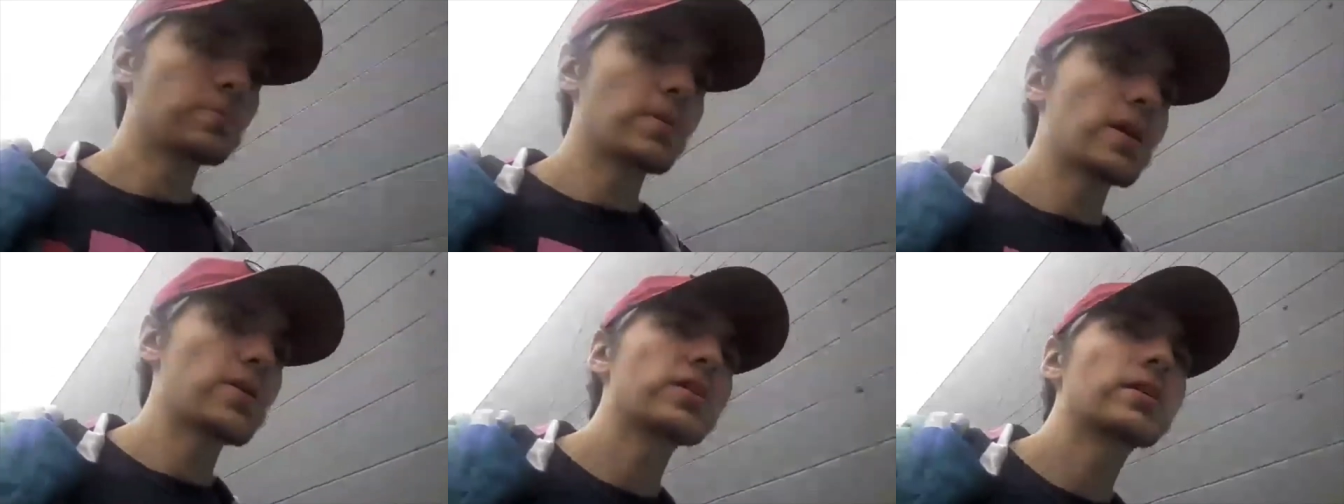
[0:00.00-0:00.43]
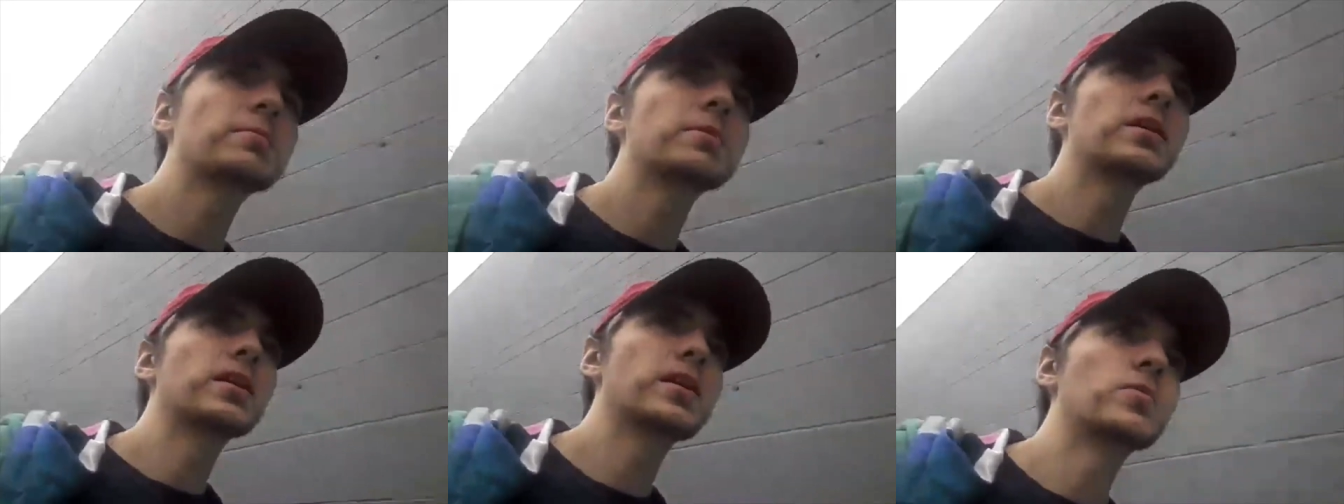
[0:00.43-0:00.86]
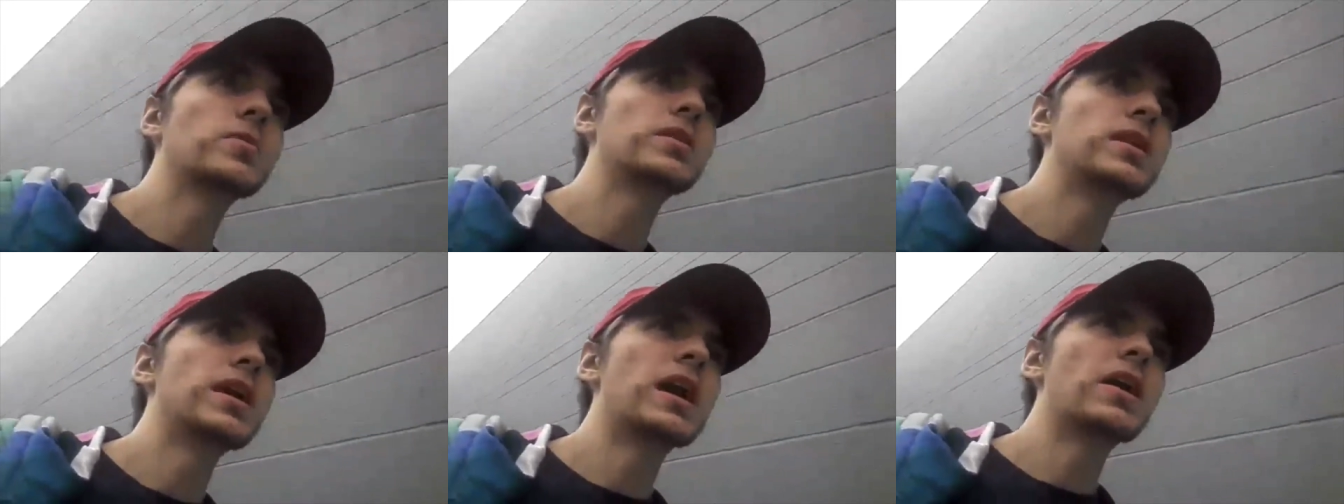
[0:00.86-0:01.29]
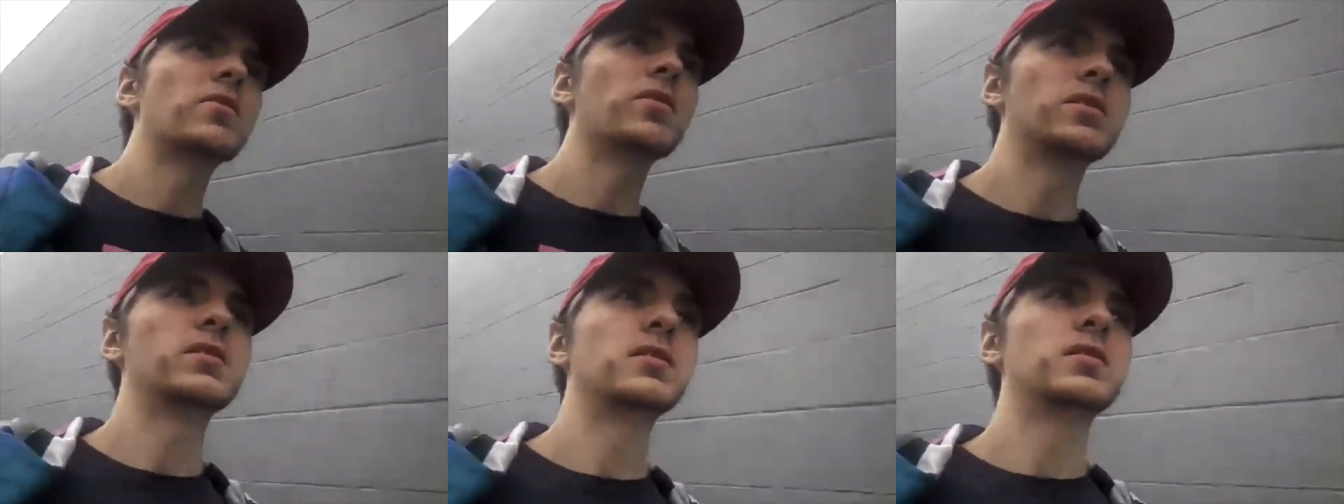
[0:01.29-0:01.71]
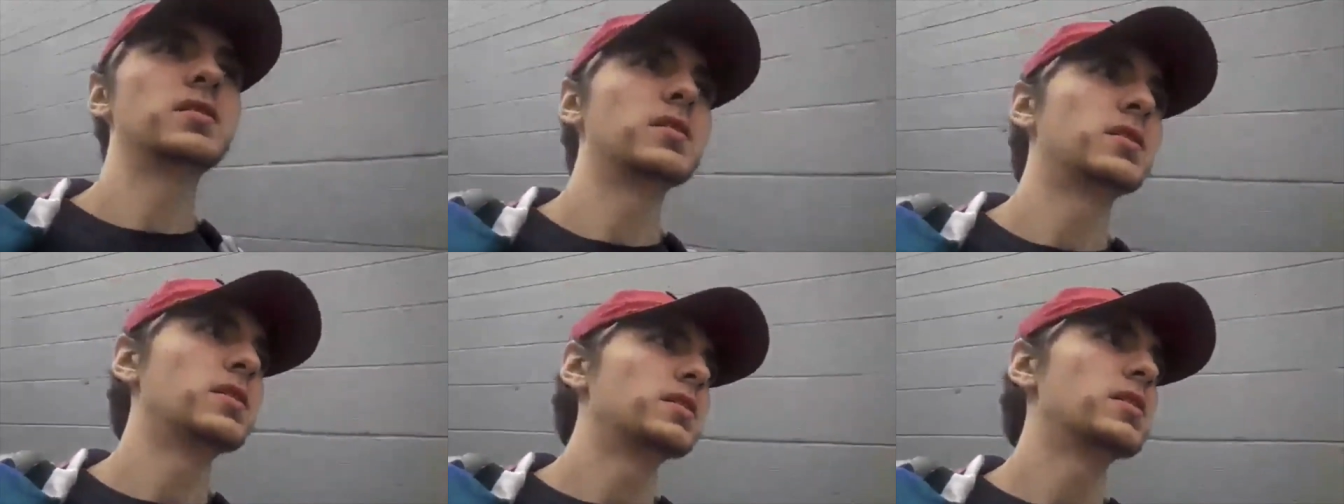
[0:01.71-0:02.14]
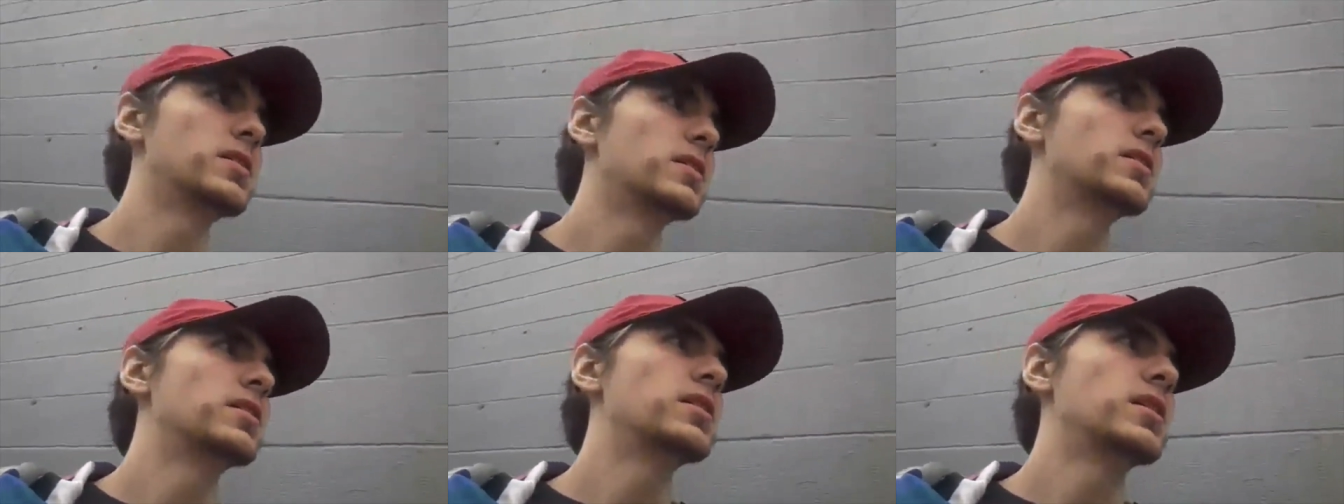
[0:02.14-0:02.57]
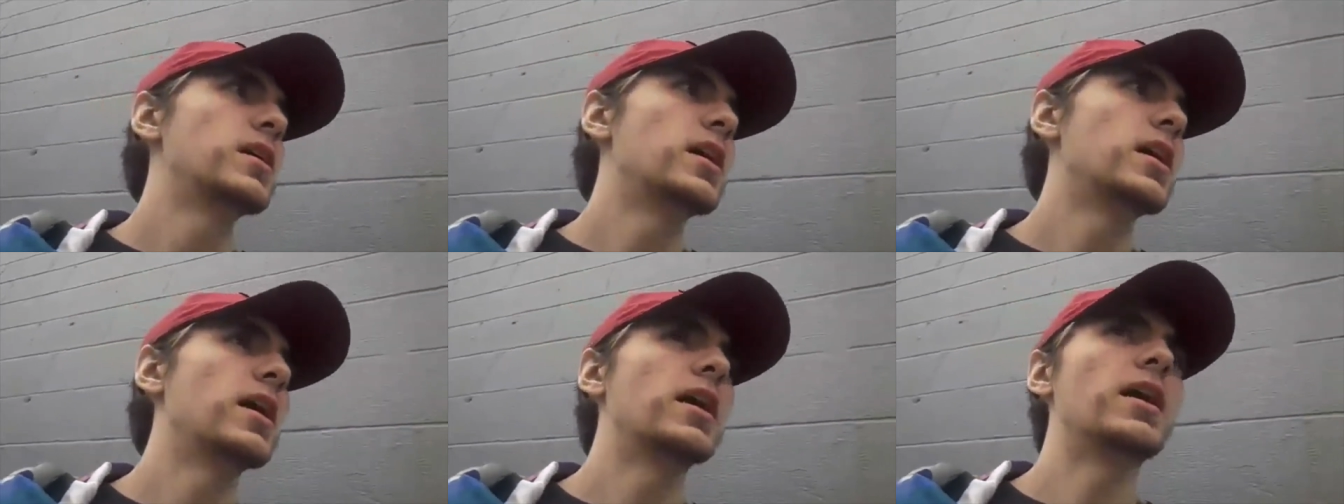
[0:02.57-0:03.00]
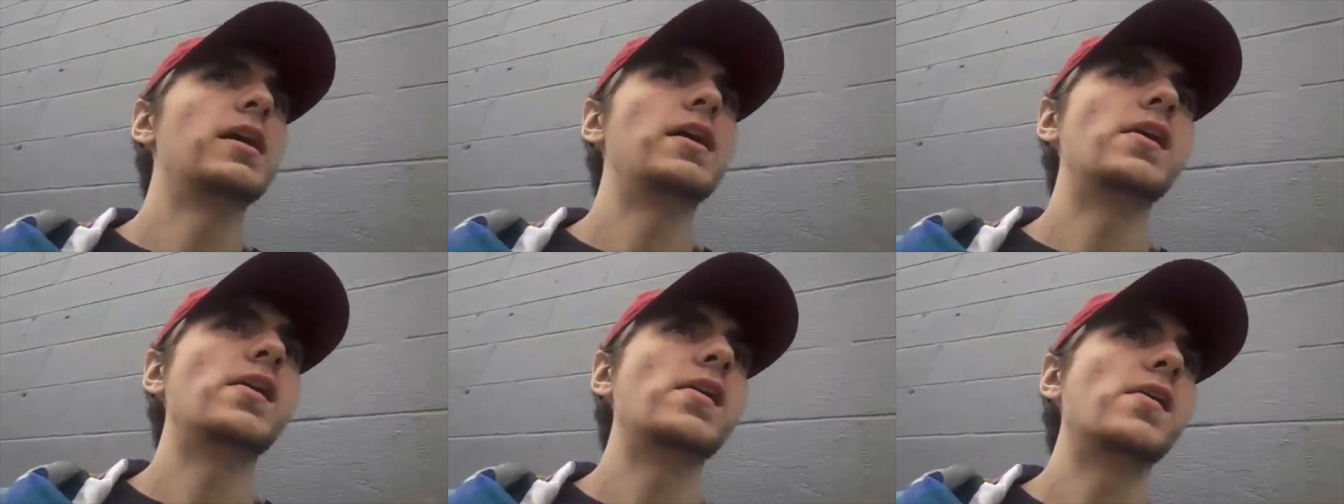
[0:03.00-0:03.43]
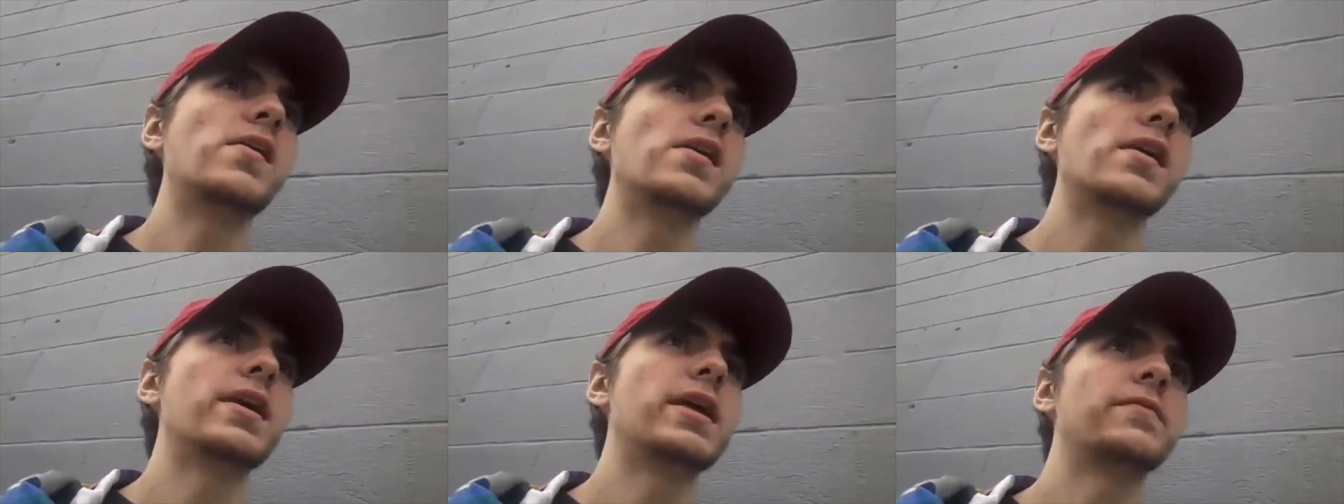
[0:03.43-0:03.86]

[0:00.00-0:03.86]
but I think I'm gonna go in now. And